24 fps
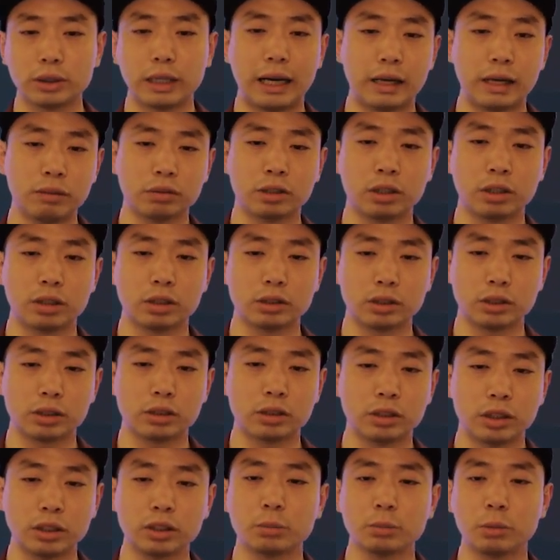After the
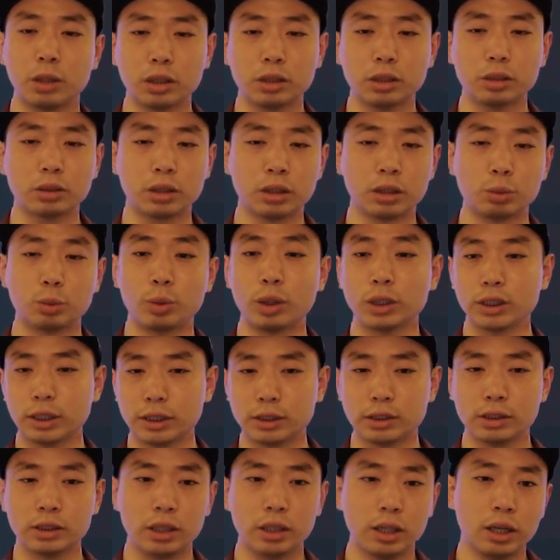learning model
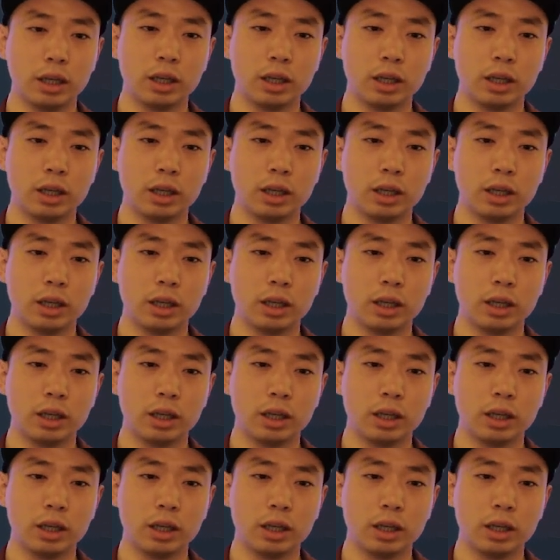converges,